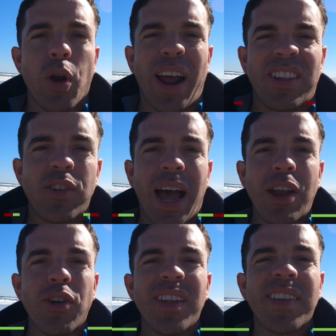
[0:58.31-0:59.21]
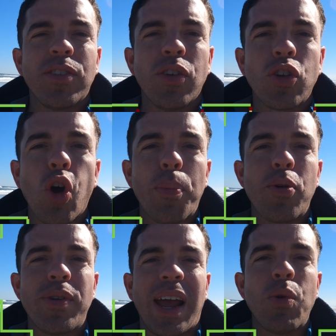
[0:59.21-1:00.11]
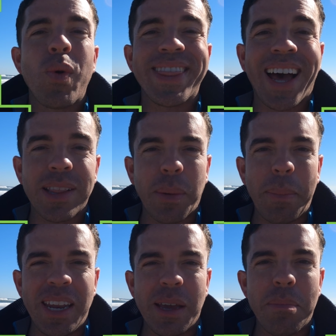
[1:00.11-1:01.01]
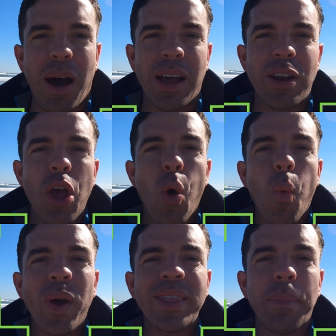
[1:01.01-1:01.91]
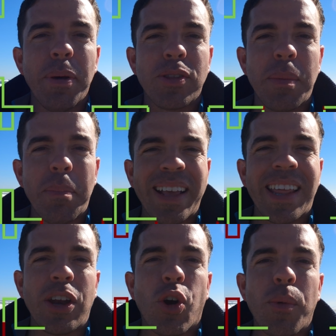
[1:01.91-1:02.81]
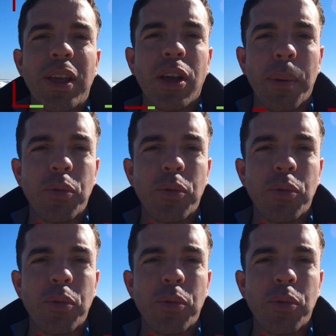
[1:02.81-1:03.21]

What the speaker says: All right, so now you're listening to the GoPro 9 without the media mod with the built-in mic that it normally comes